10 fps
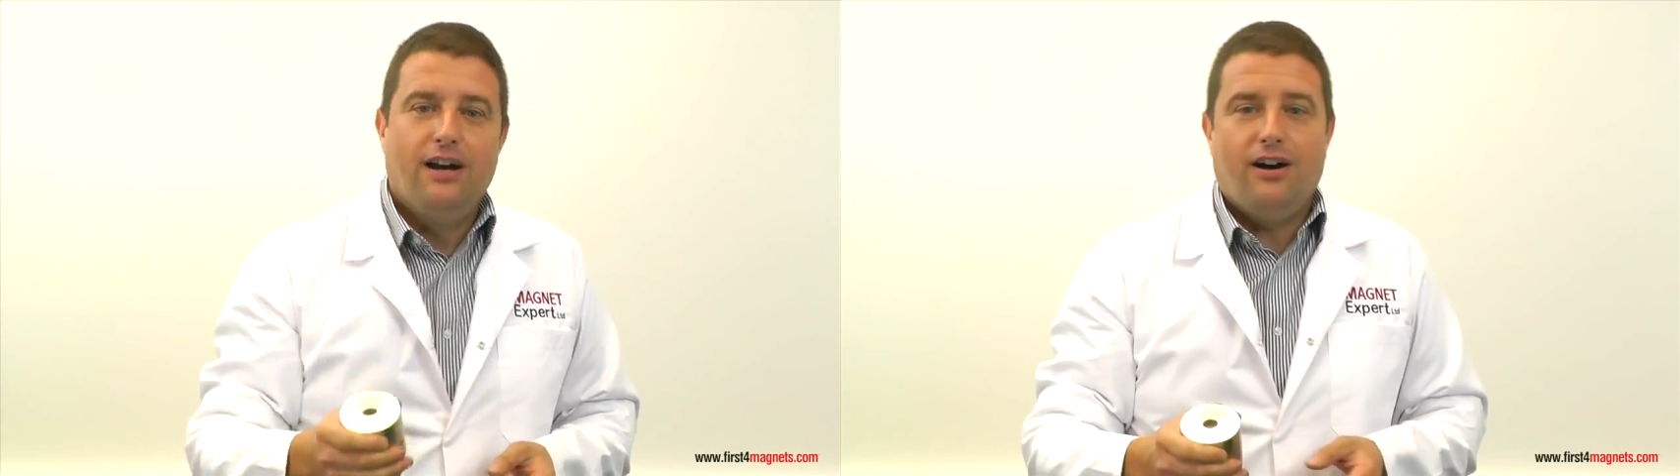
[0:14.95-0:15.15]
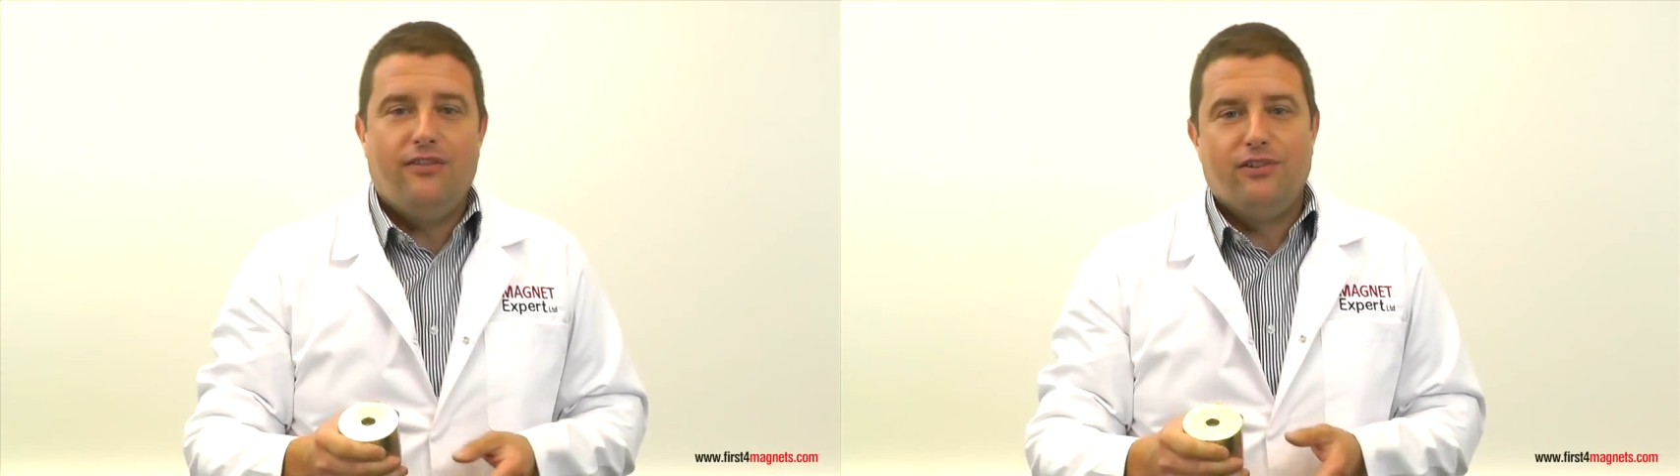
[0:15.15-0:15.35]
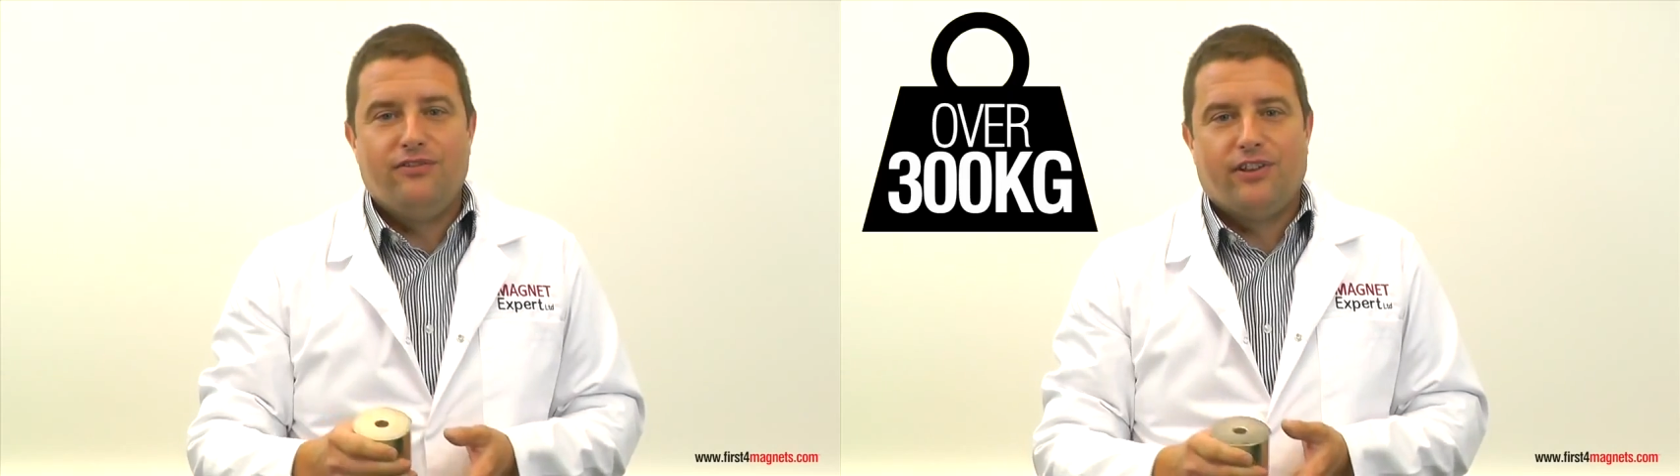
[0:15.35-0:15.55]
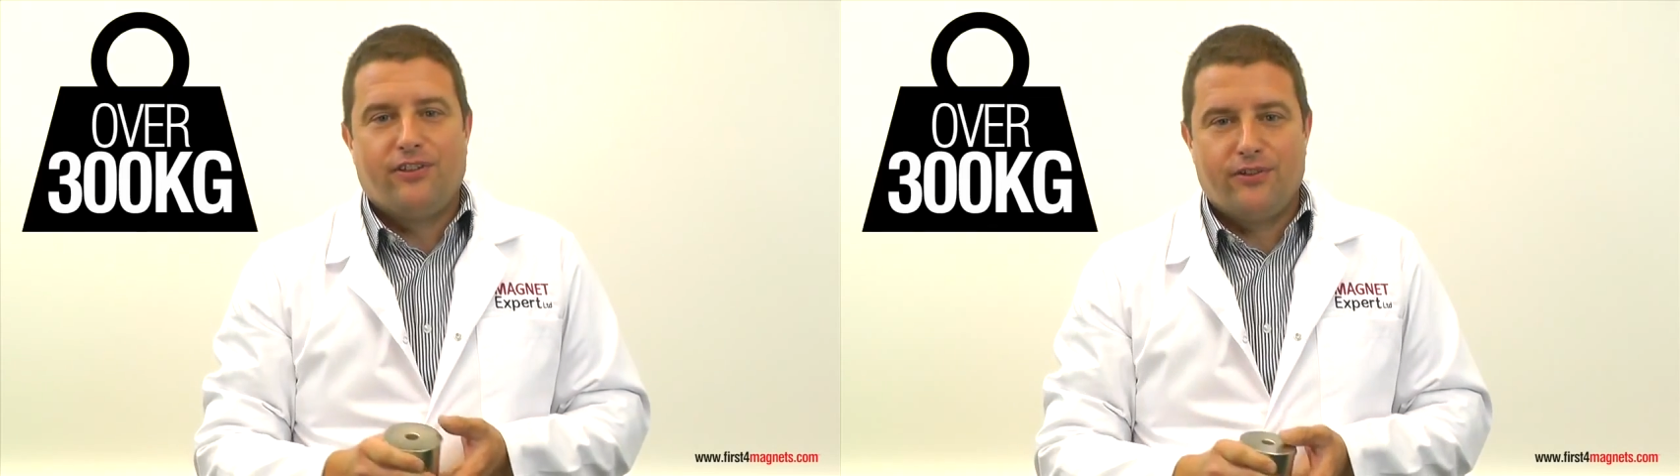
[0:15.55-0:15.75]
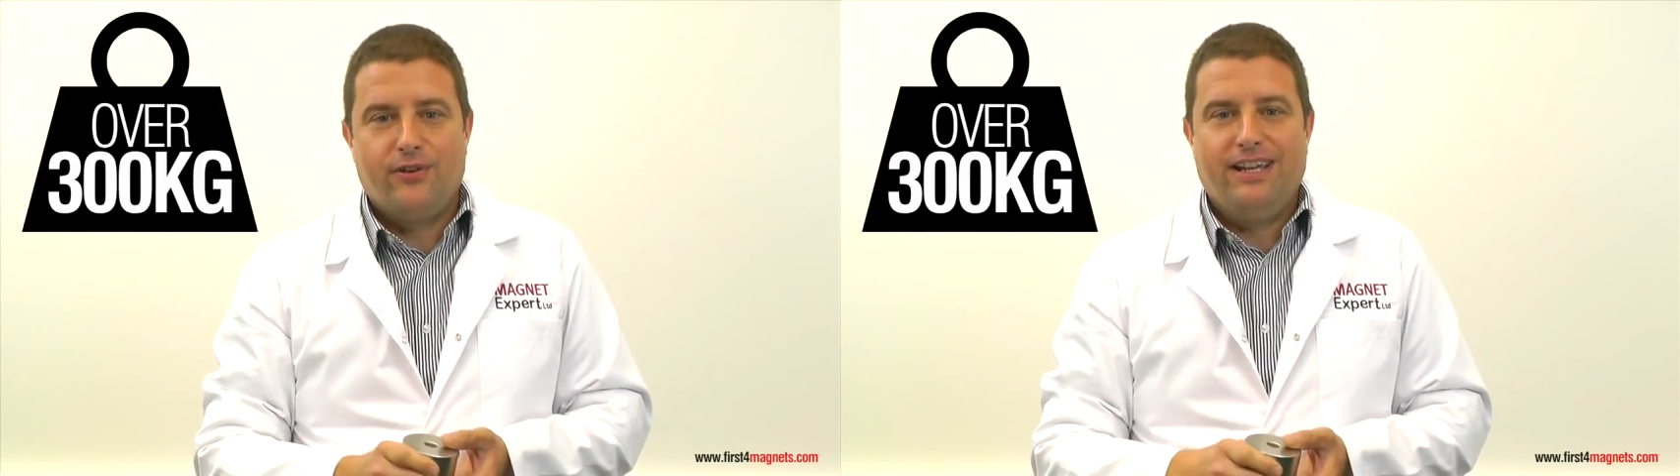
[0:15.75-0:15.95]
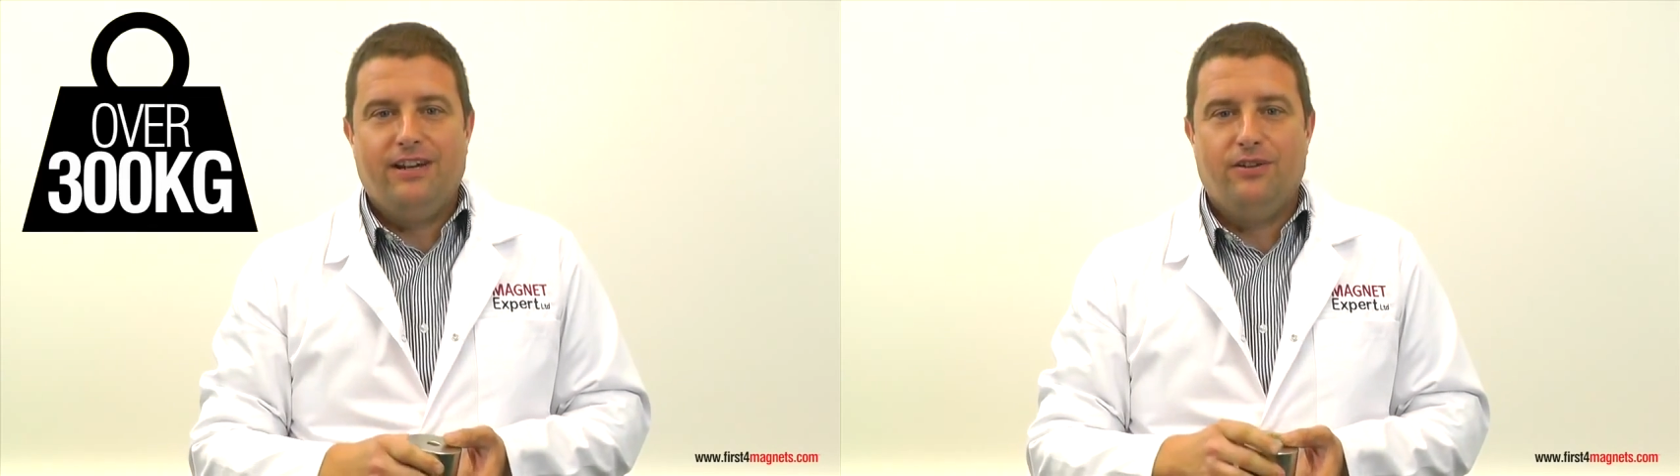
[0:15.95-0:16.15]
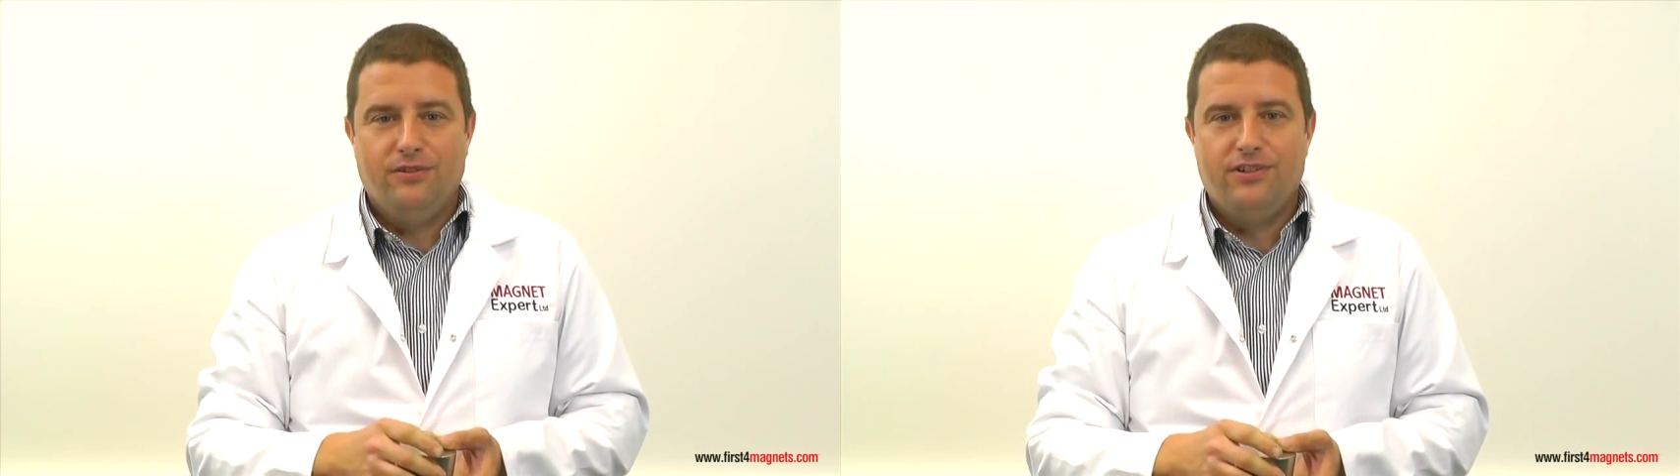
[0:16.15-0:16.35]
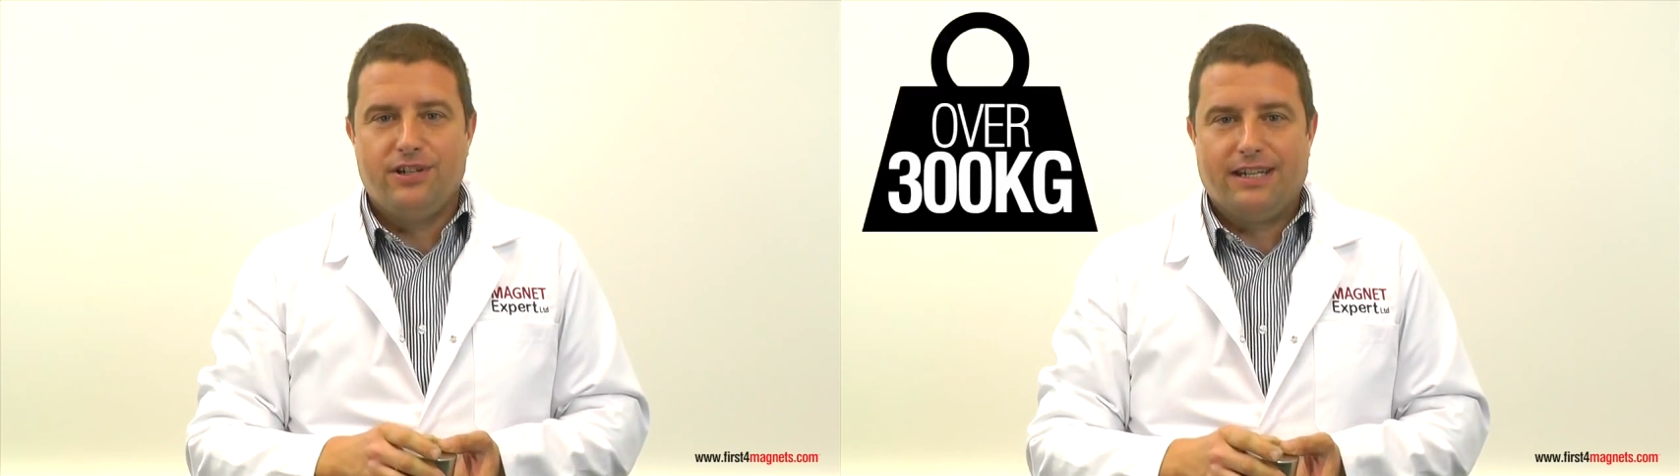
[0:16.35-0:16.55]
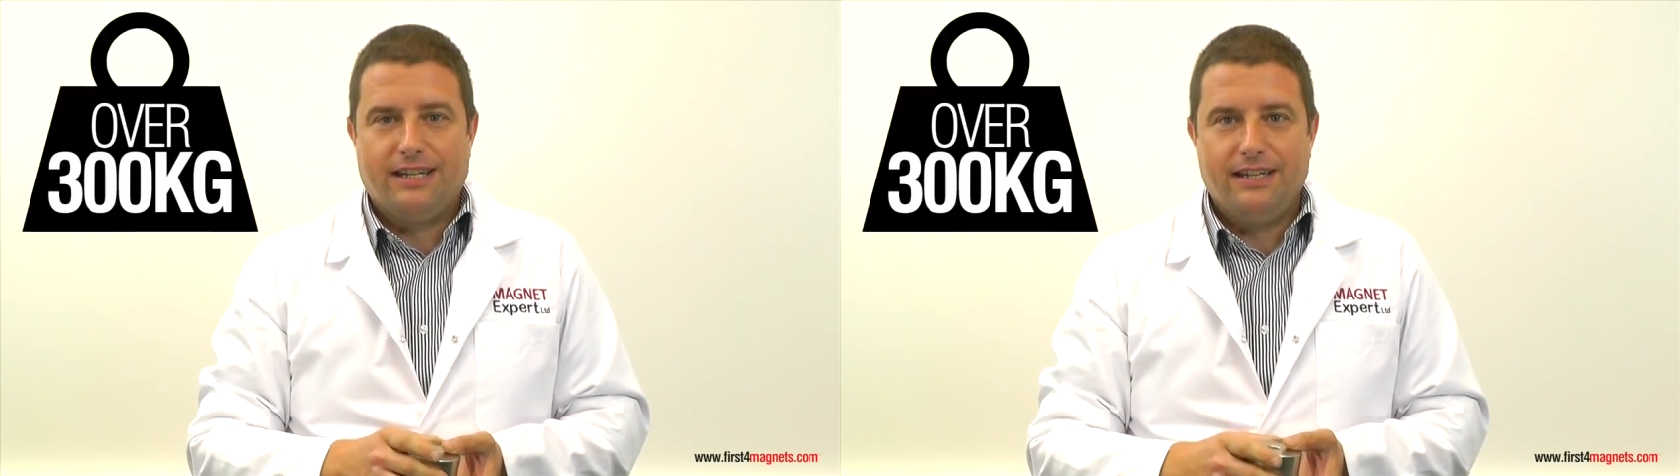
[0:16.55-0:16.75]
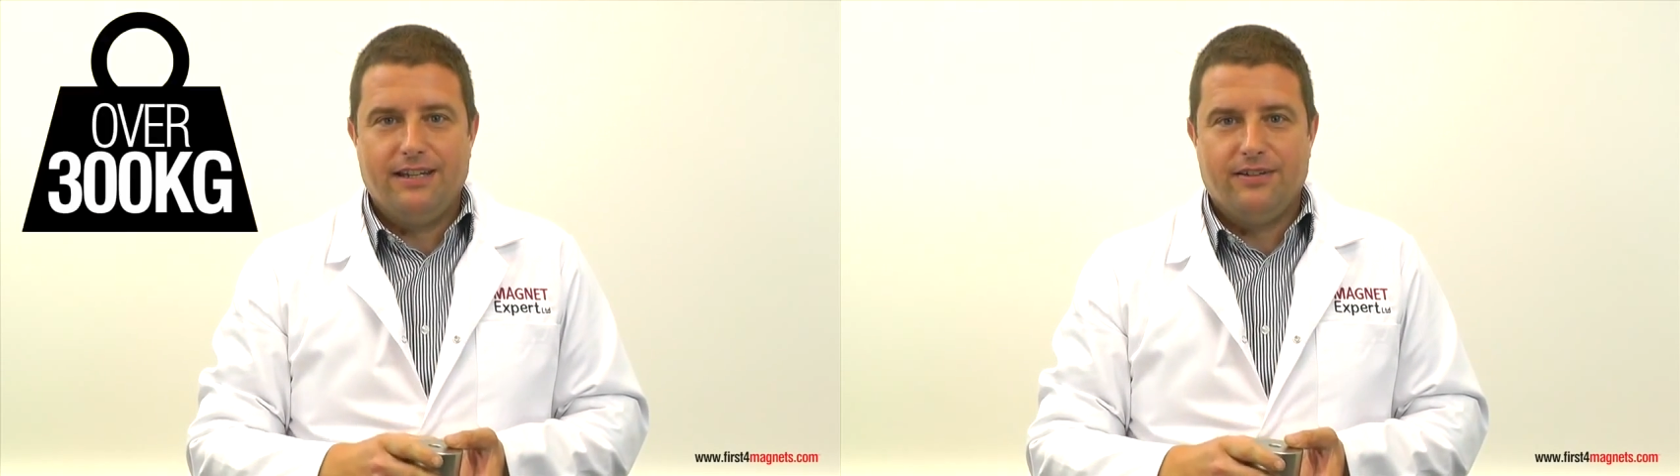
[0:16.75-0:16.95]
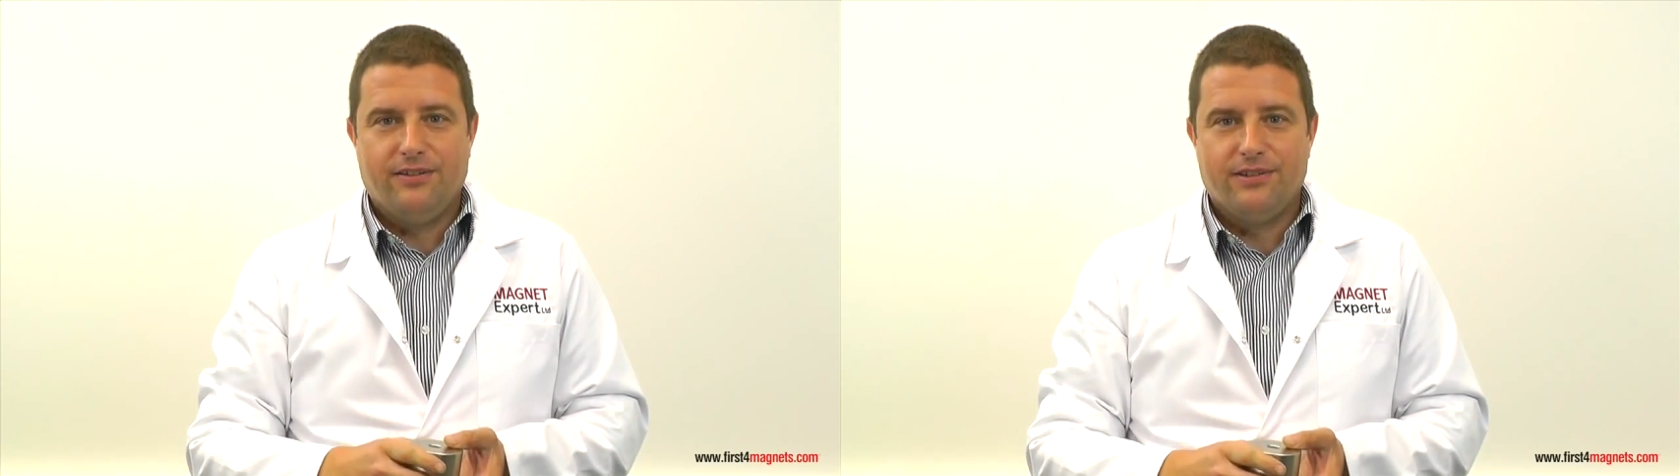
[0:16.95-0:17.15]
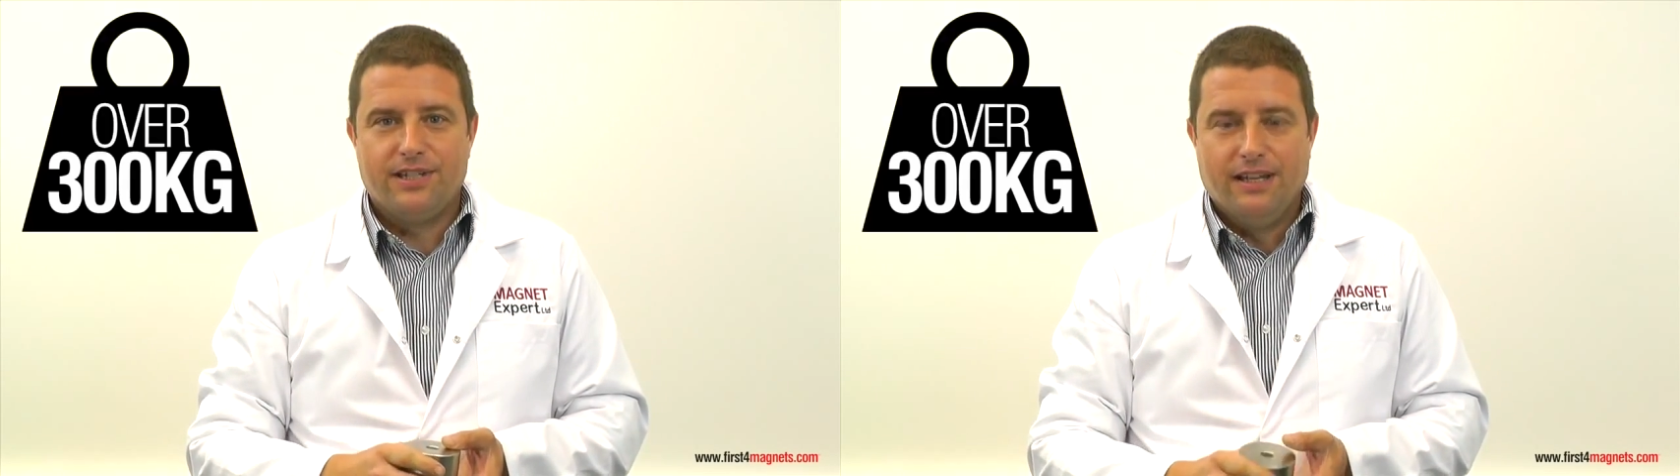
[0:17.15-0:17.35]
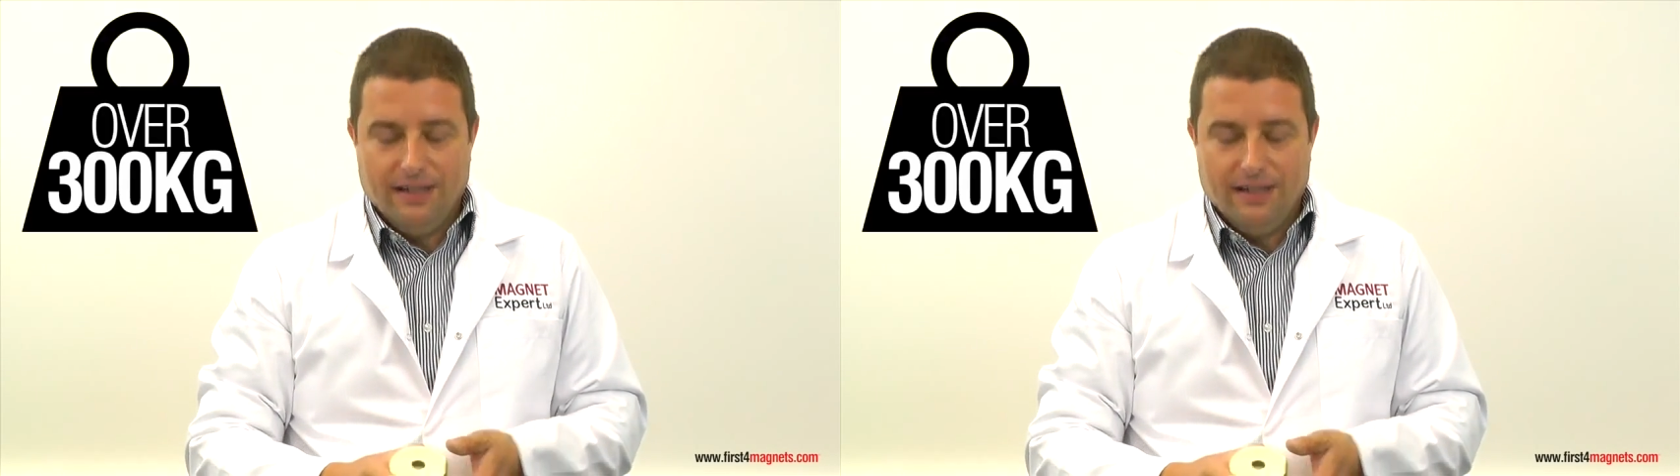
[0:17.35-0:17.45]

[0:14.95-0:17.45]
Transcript: of over 300 kilos.